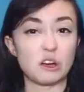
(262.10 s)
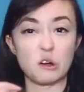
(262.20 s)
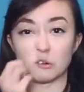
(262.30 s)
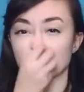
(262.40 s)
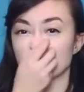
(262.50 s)

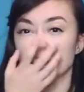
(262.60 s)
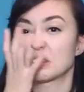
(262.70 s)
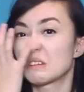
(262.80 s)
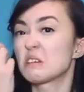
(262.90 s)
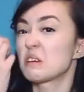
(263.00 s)

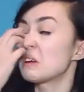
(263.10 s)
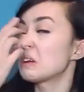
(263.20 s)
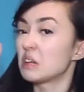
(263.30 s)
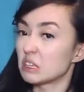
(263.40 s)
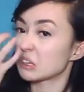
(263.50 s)
nose
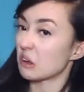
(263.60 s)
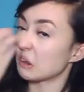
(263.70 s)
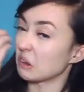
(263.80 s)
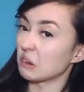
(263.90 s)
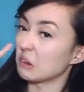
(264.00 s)
is
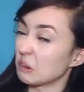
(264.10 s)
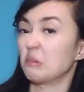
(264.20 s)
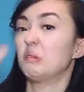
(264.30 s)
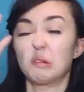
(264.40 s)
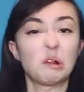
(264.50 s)
all,
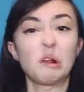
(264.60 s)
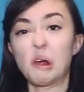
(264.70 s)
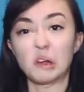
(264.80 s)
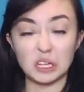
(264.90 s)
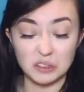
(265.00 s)

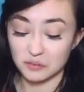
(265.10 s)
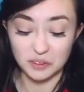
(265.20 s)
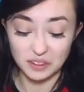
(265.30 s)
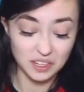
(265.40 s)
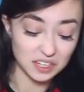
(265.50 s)
oh, and you
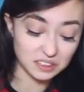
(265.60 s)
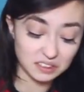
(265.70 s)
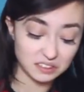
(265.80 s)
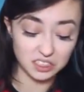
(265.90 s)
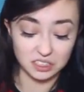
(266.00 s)
feel it, and
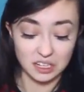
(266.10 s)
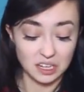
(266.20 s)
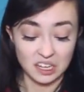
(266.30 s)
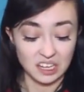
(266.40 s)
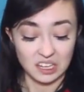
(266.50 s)

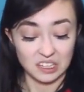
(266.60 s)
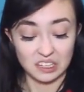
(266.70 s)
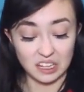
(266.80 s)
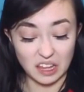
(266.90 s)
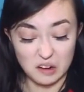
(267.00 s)

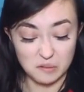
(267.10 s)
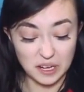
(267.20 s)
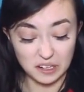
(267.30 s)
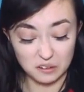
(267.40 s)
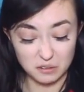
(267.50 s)
you get that
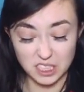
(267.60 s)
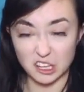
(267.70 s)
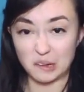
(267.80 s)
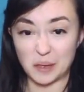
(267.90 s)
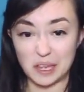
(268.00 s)
weird
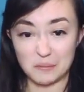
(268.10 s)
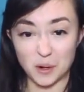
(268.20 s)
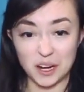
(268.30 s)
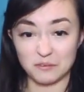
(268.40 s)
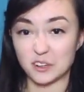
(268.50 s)
wasabi
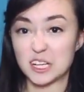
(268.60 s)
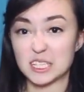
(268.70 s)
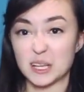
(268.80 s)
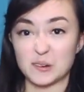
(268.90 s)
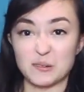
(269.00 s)
brain
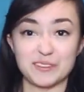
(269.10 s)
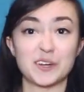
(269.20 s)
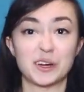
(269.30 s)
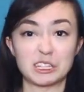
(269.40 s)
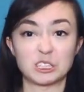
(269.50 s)
freeze. I don't even
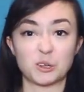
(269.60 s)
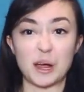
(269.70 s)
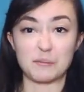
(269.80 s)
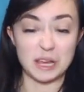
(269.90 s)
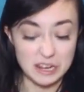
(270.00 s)
know how to
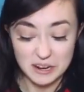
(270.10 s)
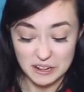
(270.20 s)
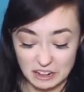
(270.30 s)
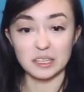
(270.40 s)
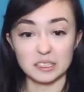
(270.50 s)
describe it.
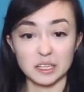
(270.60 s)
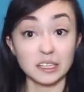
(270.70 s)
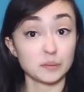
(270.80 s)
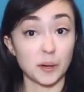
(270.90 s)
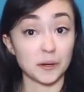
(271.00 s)
This
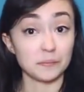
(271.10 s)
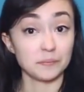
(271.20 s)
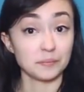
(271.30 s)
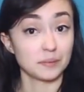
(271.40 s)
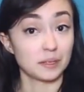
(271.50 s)
next part,
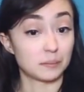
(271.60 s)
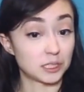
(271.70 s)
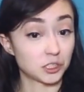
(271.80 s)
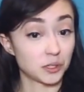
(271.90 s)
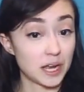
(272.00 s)
I'm going
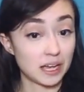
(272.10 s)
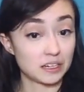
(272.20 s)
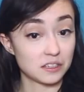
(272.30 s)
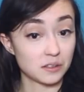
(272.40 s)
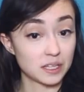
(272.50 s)
to show you how
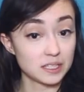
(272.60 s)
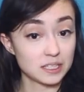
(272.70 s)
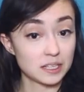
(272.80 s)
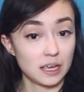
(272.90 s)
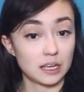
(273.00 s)
to do
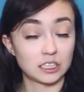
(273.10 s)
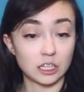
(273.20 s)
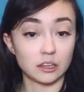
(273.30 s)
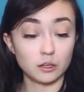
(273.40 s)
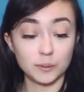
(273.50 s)
this. It's
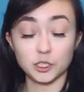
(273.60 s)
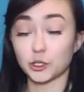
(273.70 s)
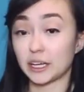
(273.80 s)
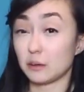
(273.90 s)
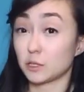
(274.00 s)
a little bit
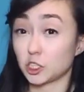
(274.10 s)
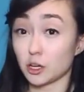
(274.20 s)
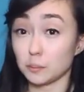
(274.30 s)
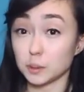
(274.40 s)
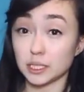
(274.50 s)
tricky with
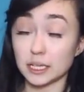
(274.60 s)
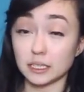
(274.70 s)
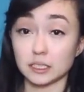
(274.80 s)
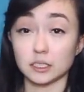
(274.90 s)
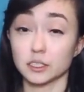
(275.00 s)

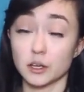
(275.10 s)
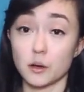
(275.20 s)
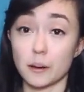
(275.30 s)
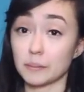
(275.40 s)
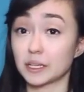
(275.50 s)
chopsticks, so
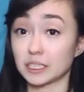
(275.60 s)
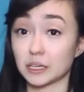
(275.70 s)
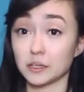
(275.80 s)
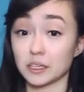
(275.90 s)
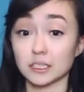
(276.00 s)
I'm going to
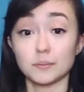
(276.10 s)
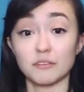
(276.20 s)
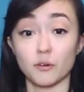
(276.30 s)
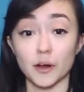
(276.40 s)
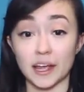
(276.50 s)
tell you this
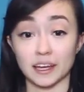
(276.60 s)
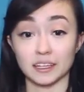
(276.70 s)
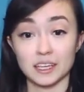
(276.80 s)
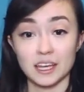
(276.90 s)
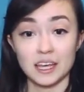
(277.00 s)
beforehand.